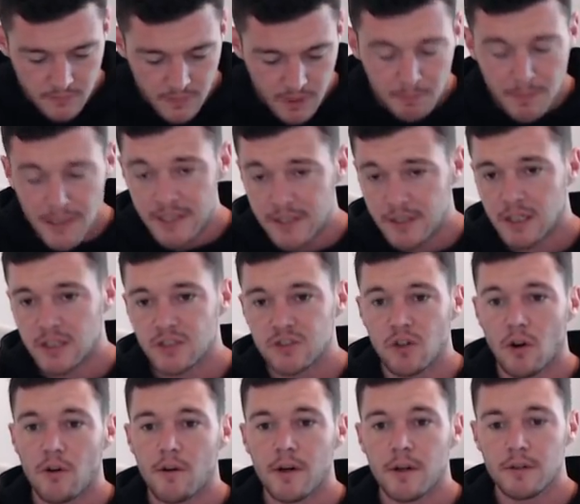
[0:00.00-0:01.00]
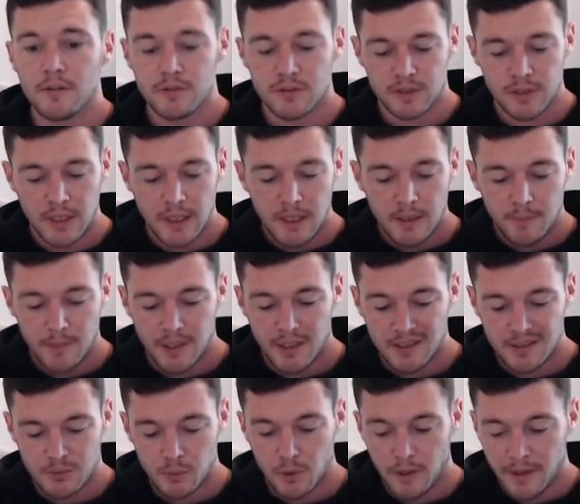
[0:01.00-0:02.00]
Midnight Sorrows,
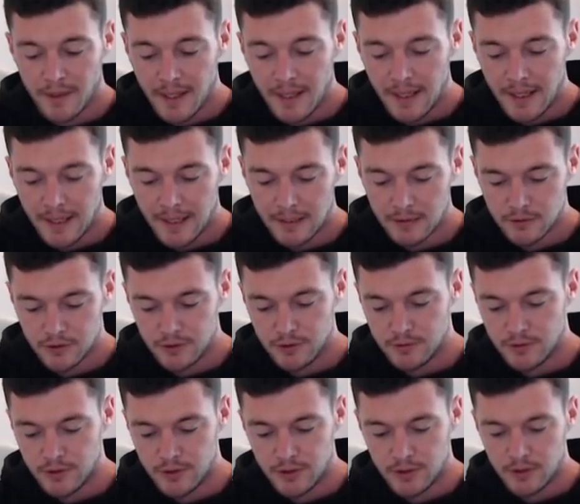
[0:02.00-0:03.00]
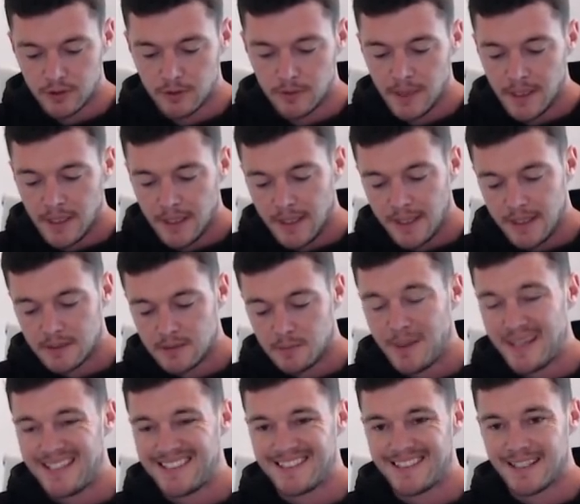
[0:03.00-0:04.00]
because what that allows you to do is
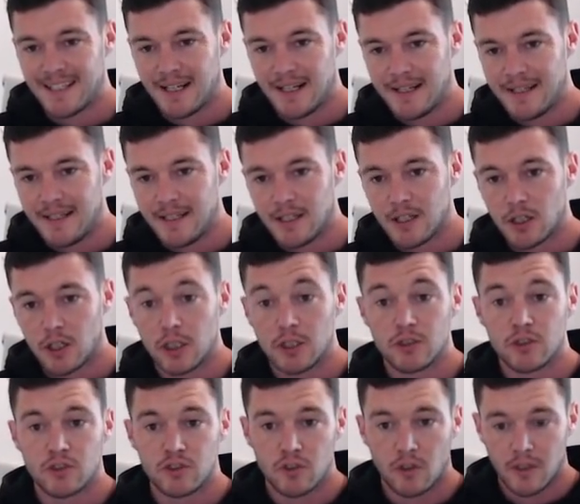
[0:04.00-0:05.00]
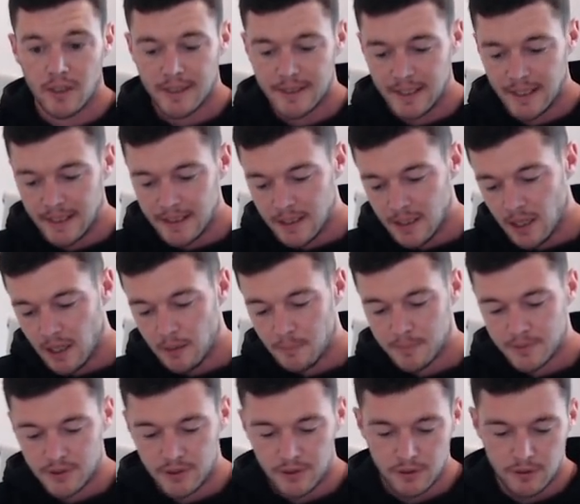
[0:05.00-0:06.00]
basically consolidate
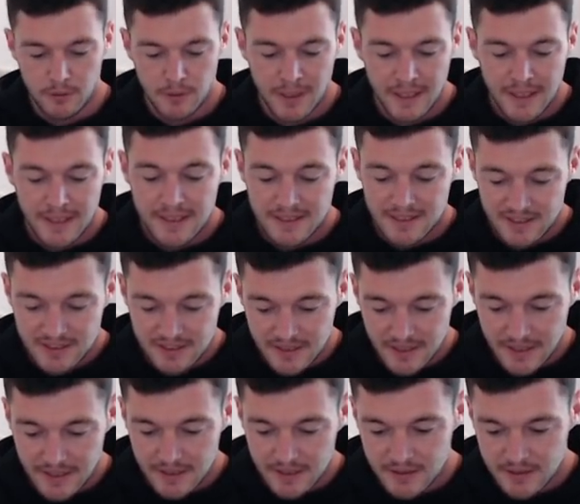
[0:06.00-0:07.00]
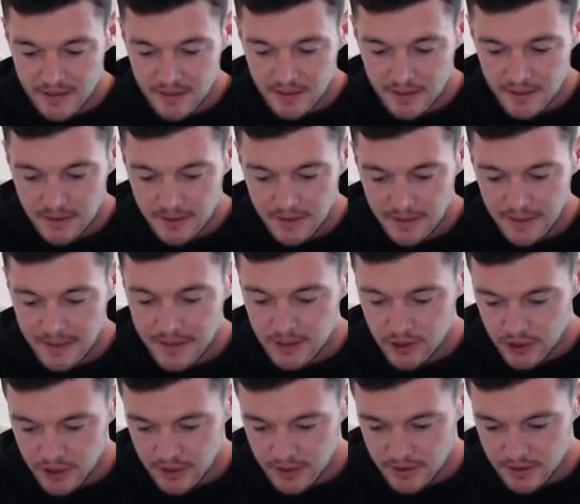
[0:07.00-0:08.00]
up to 6
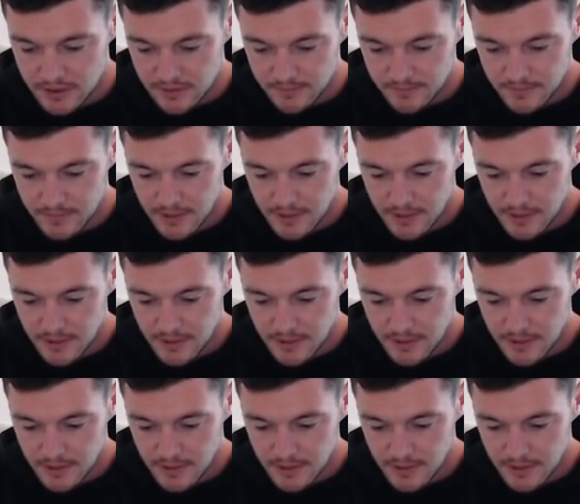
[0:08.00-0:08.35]
inches.